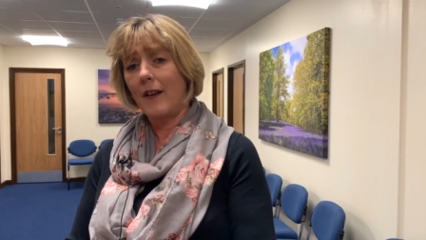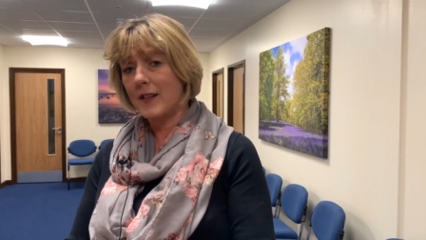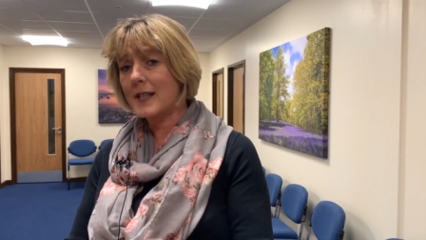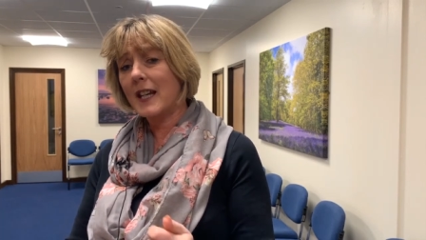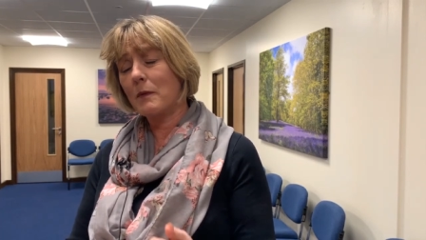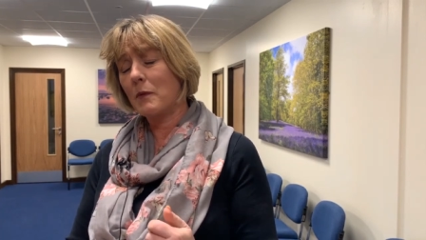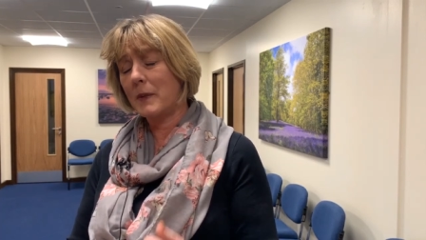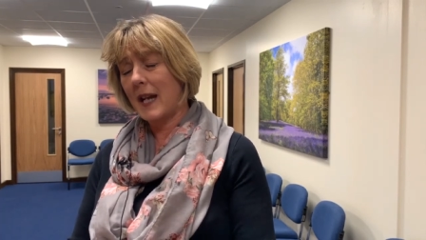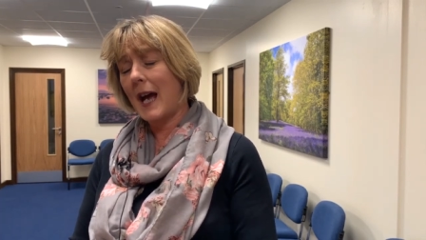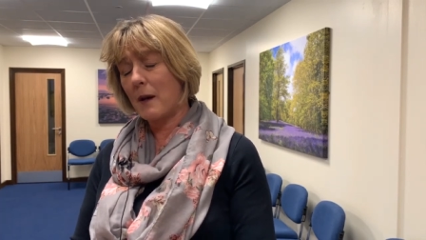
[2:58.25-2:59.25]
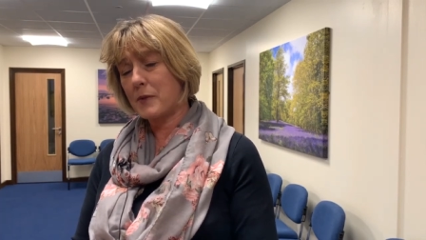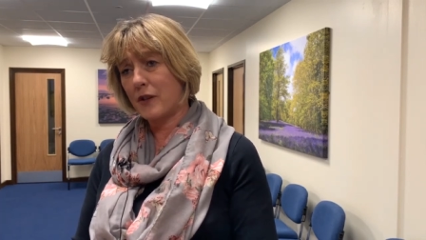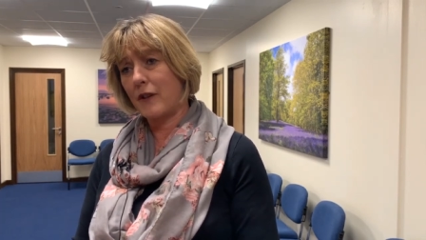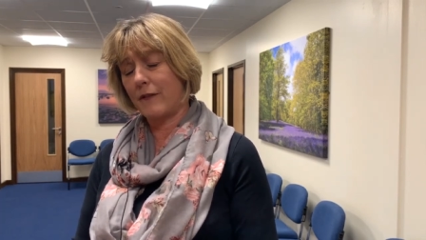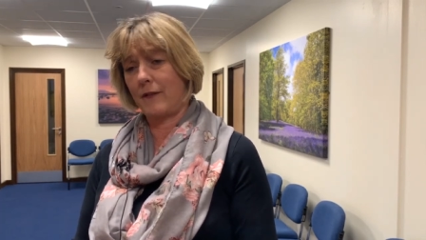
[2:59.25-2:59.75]
and the team have been
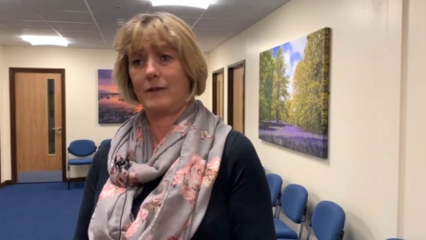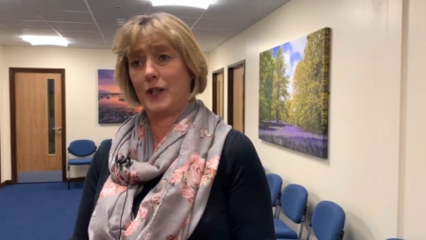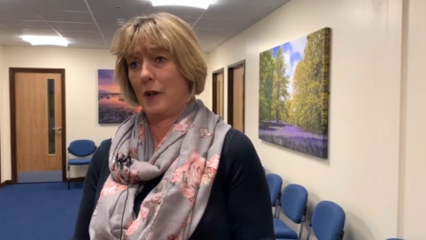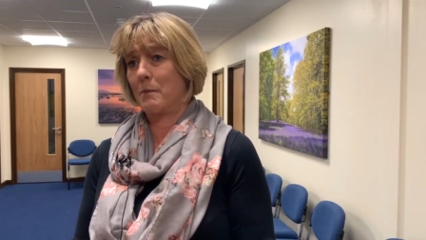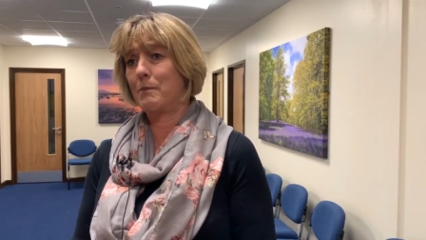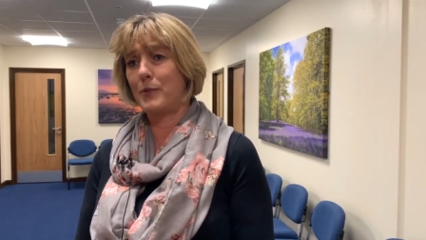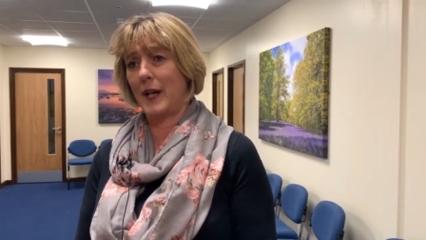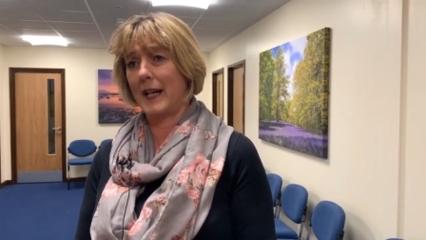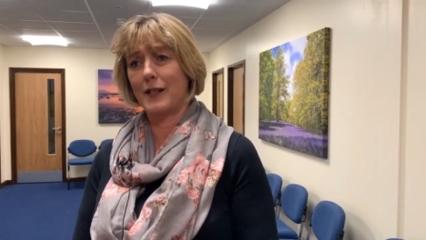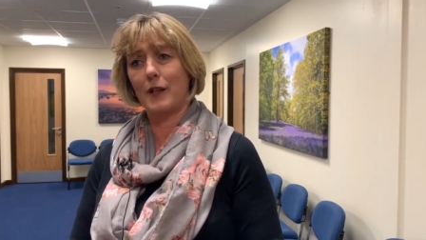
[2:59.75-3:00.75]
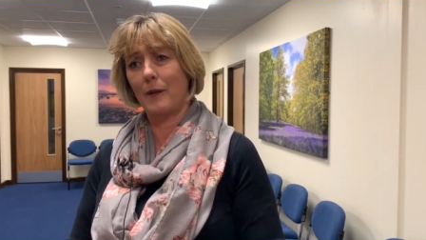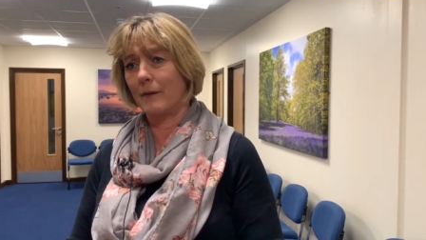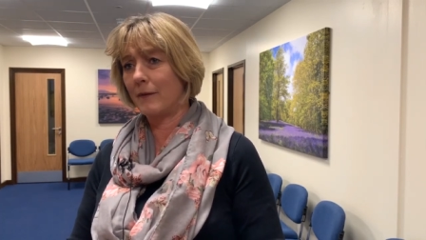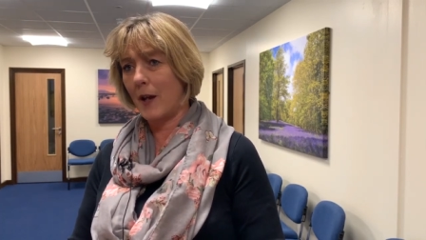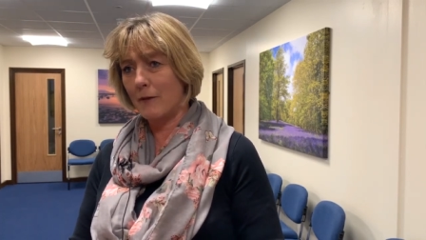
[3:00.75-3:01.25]
absolutely, you know, brilliant. So